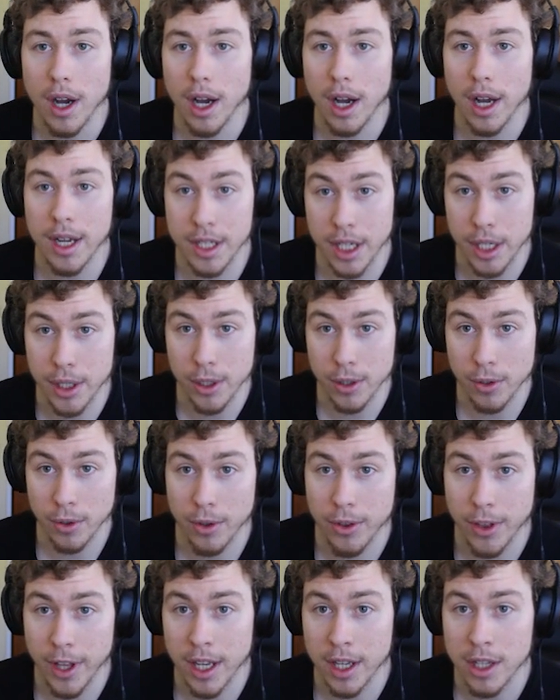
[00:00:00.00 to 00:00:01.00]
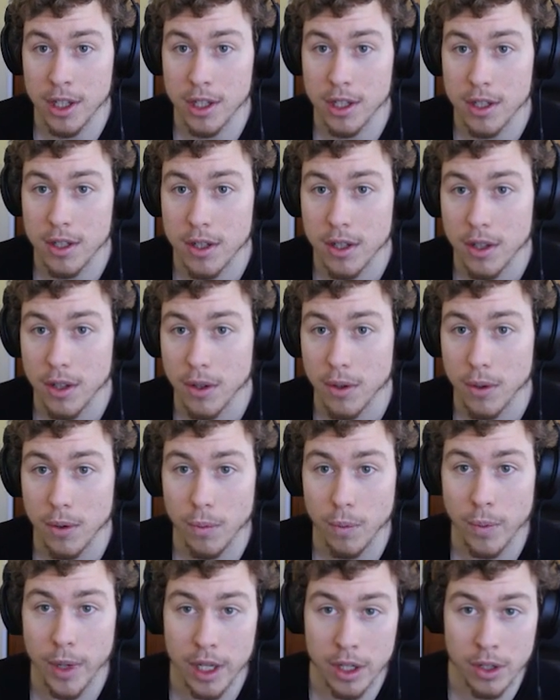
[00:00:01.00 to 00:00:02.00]
additional things
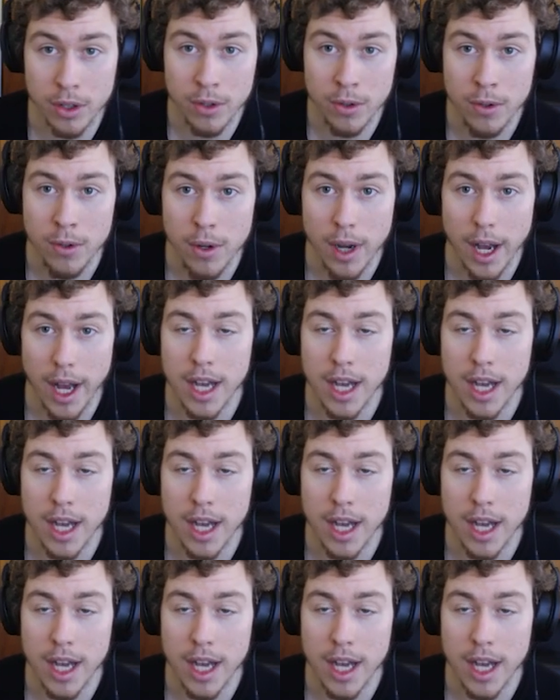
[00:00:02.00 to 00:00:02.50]
we do,